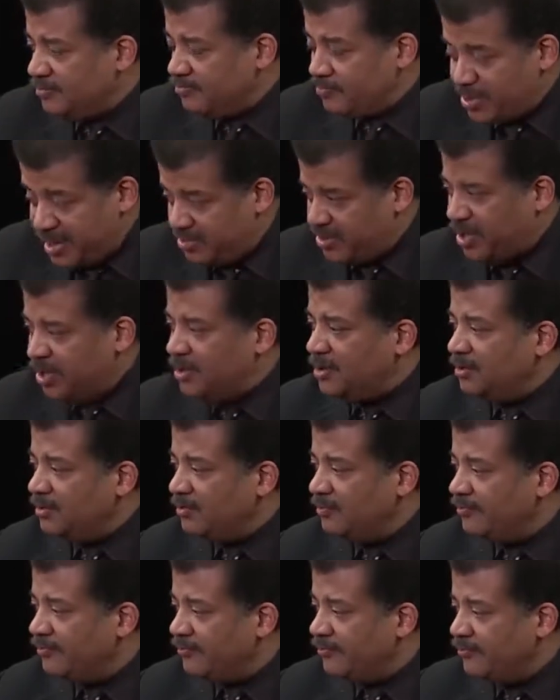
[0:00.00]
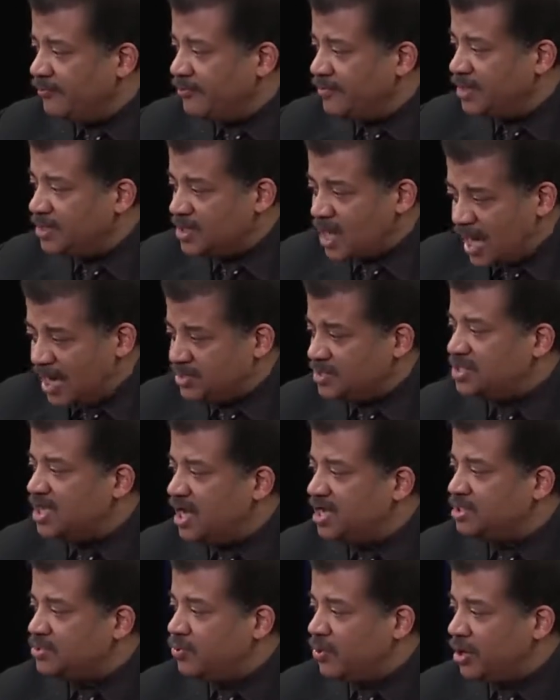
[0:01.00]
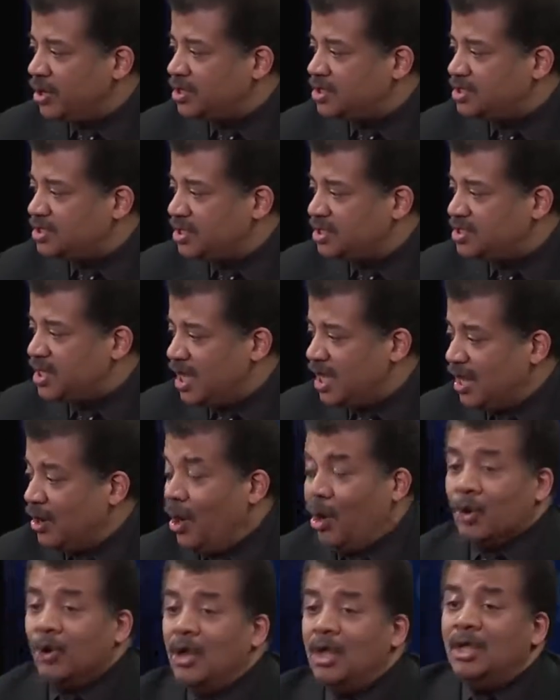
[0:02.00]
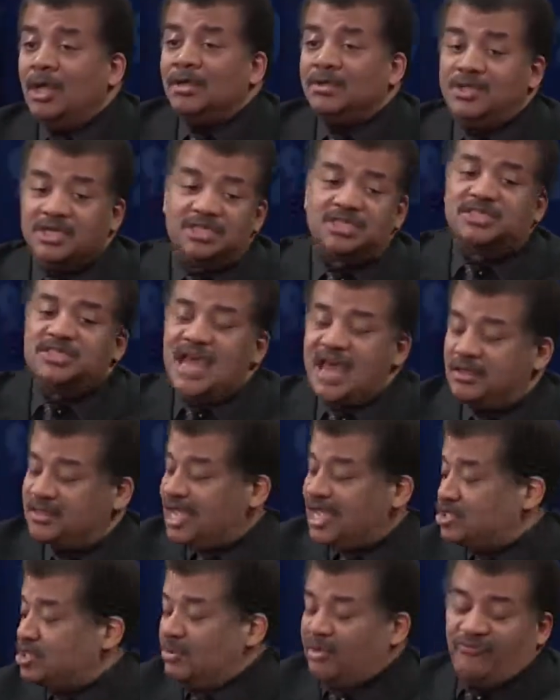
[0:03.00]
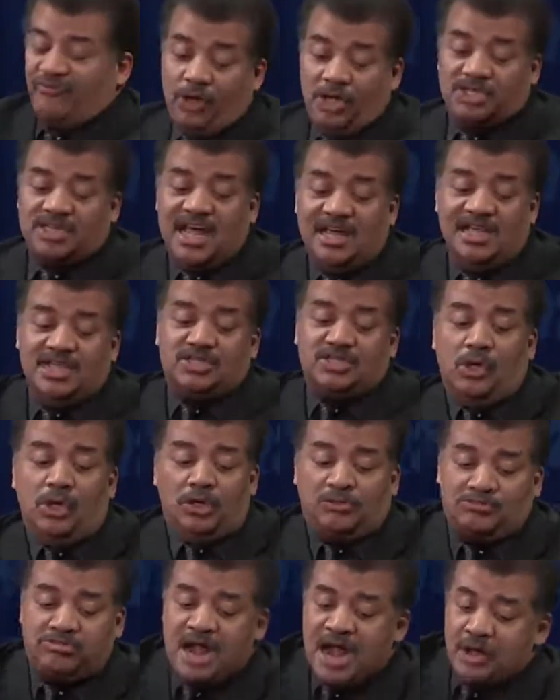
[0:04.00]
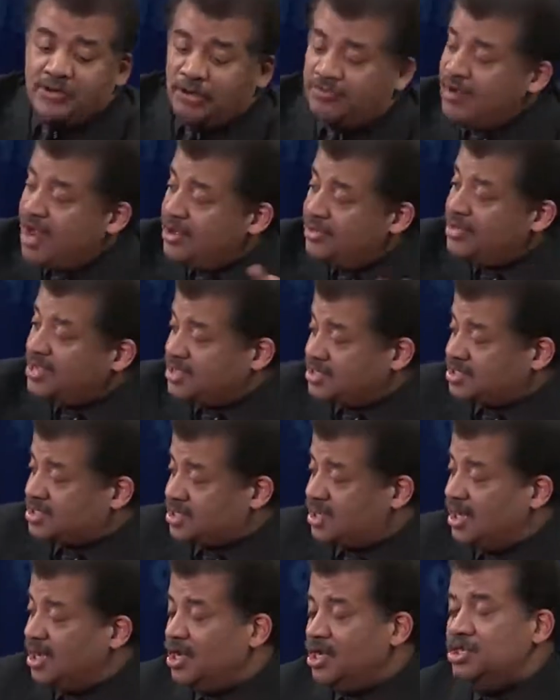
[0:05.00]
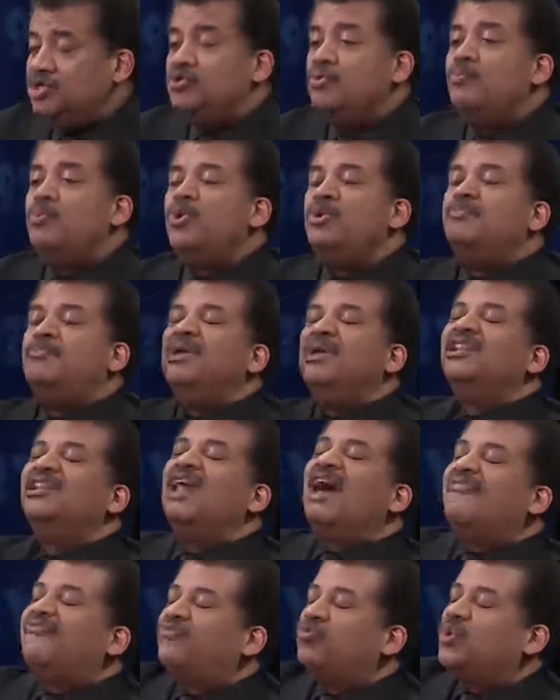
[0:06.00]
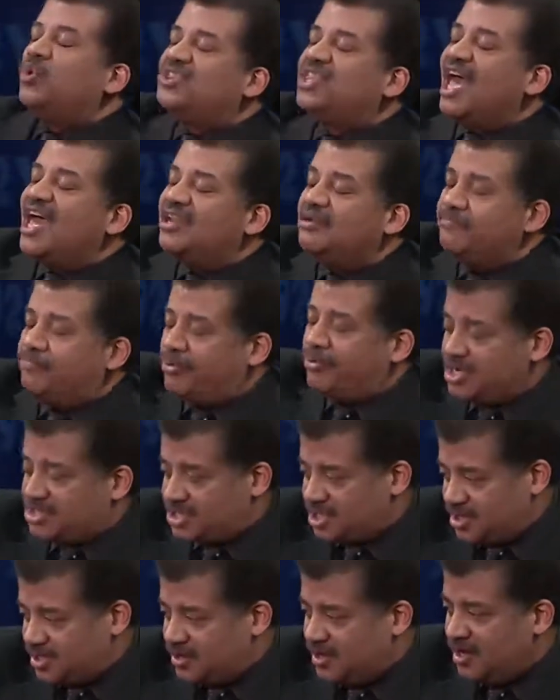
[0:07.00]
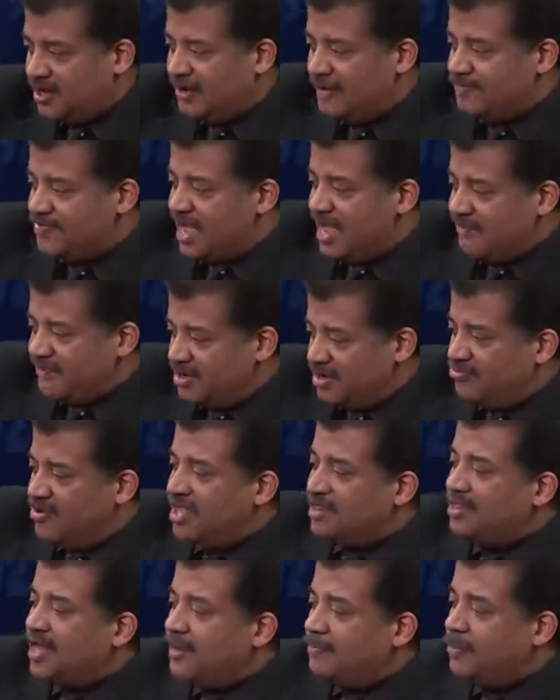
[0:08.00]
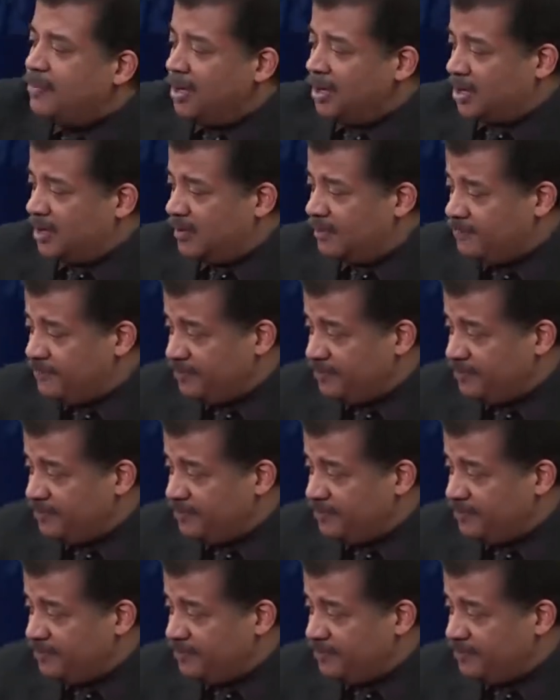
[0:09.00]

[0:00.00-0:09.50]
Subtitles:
Period. It's not how science works. It's not like, oh, that's going to be false, now let's all crowd around this. You would be left with that impression having read that book.